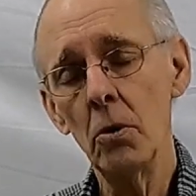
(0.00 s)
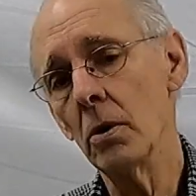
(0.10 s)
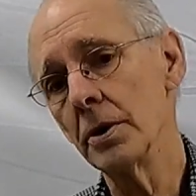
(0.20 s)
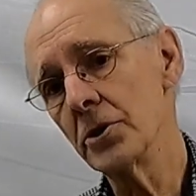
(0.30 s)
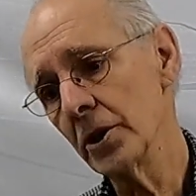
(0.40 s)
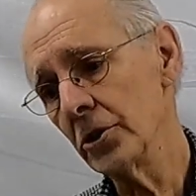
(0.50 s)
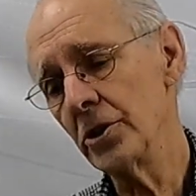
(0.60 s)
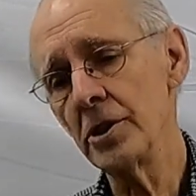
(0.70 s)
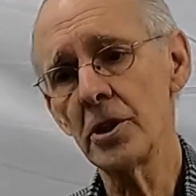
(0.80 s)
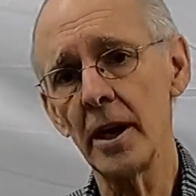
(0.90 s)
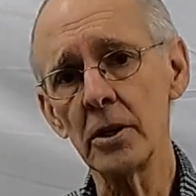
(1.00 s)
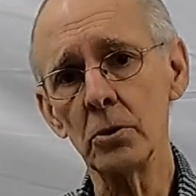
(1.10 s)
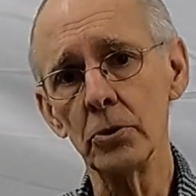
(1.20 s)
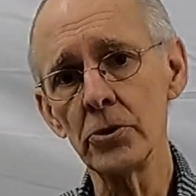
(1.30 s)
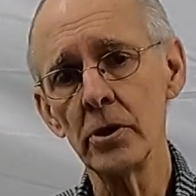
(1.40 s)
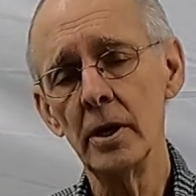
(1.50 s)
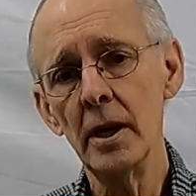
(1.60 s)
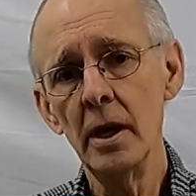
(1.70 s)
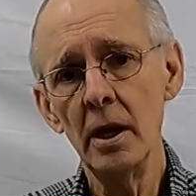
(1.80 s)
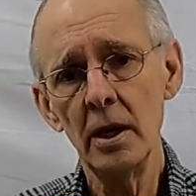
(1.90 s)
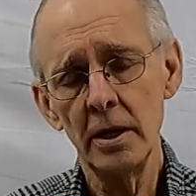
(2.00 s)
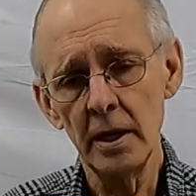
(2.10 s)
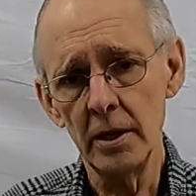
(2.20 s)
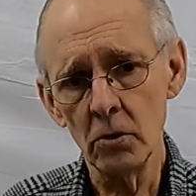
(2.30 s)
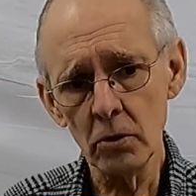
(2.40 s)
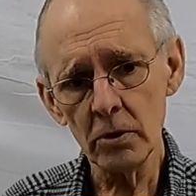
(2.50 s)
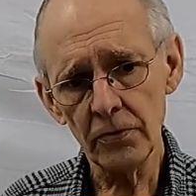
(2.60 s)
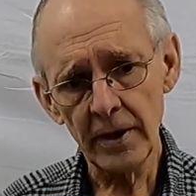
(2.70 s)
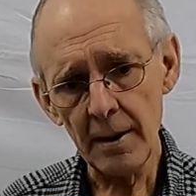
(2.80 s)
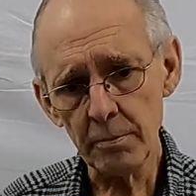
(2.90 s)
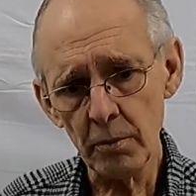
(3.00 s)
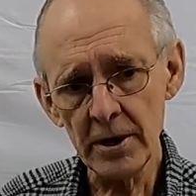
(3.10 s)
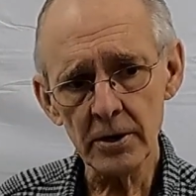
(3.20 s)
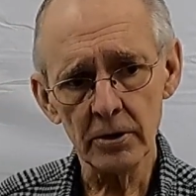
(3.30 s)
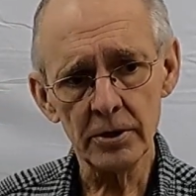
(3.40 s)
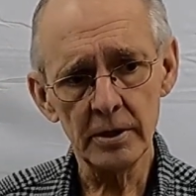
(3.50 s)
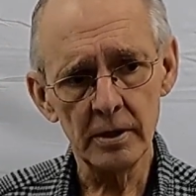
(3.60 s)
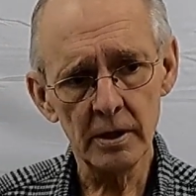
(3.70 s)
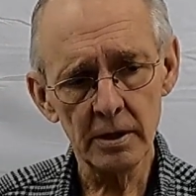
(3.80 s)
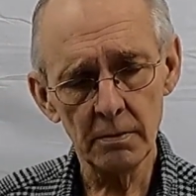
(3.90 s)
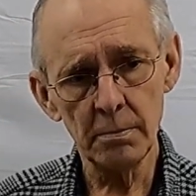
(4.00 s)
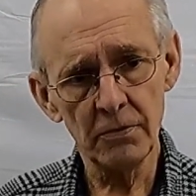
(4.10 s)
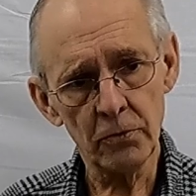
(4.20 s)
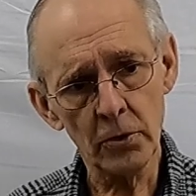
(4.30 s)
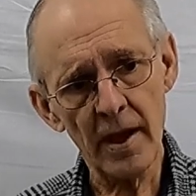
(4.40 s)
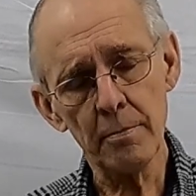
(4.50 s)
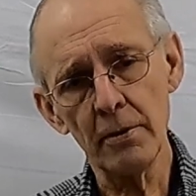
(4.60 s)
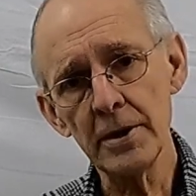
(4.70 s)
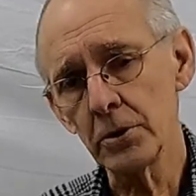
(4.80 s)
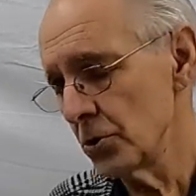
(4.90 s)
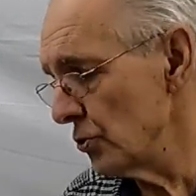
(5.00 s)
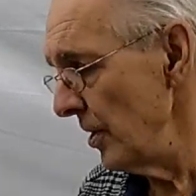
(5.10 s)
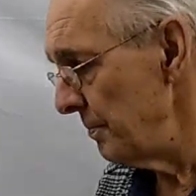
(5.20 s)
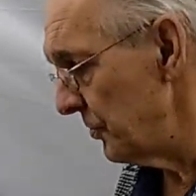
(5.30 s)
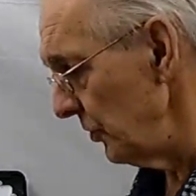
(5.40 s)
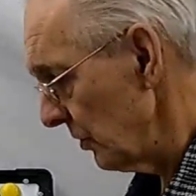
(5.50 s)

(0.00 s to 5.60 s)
Well, in 60 cycles, in order for that breaker to, before that breaker trips,